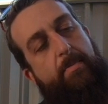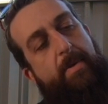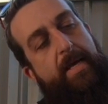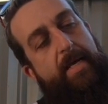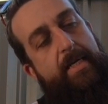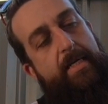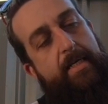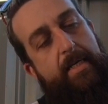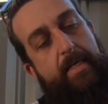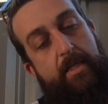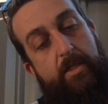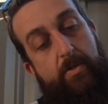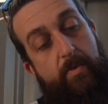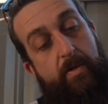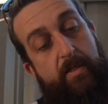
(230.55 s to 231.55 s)
paid
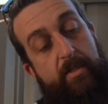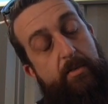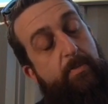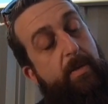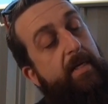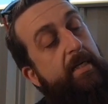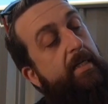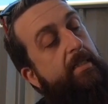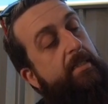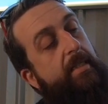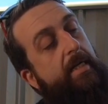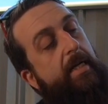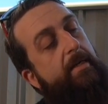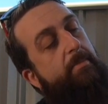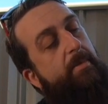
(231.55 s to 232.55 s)
into our spendings today,